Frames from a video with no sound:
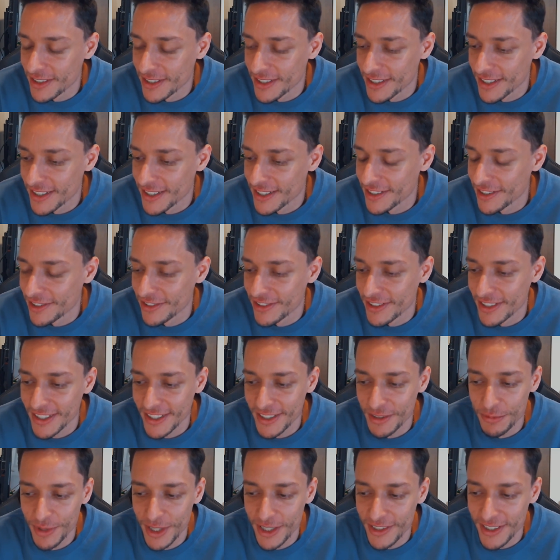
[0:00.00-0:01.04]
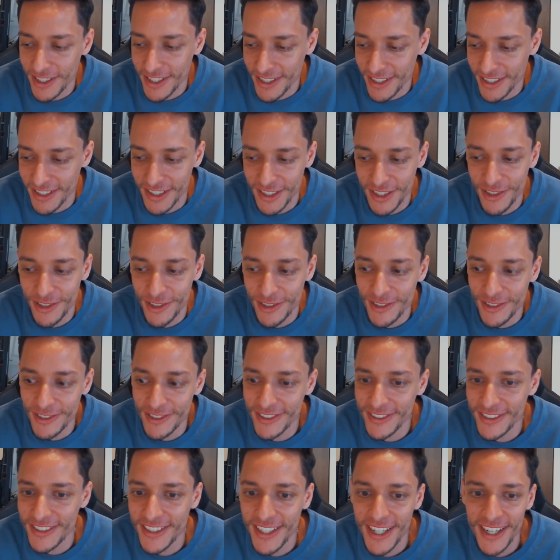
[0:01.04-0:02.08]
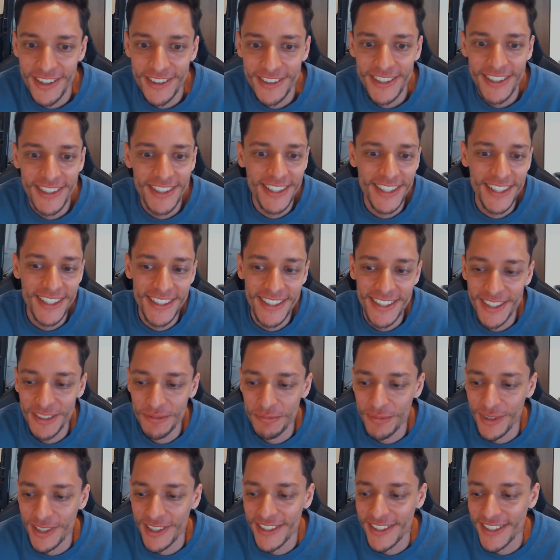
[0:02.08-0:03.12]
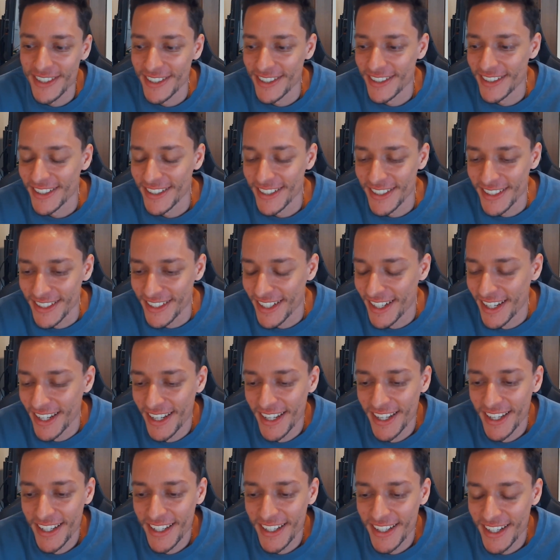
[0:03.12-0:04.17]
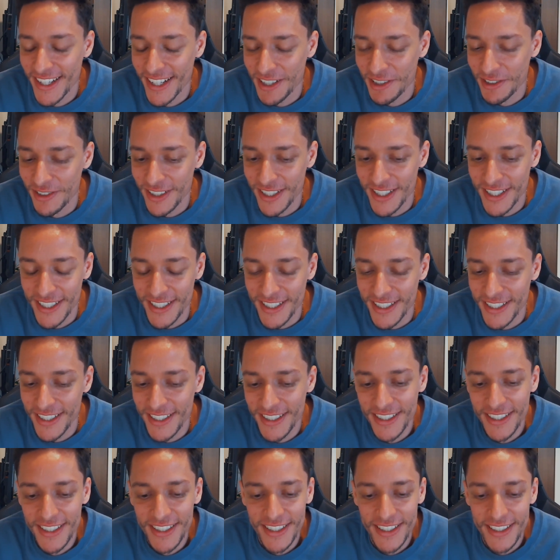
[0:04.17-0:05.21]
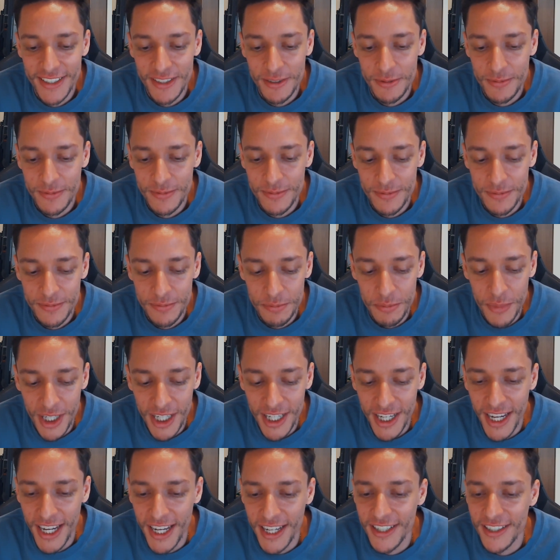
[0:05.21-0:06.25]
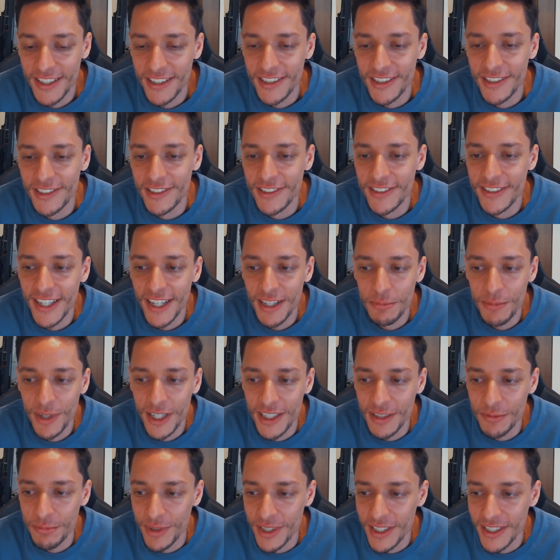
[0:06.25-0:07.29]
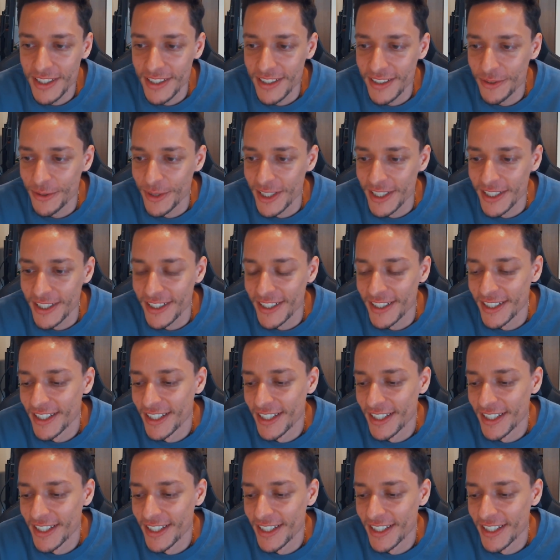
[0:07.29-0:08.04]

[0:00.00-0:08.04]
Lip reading: And then you think about like a cold, calculating person and how like mechanical that might be, where,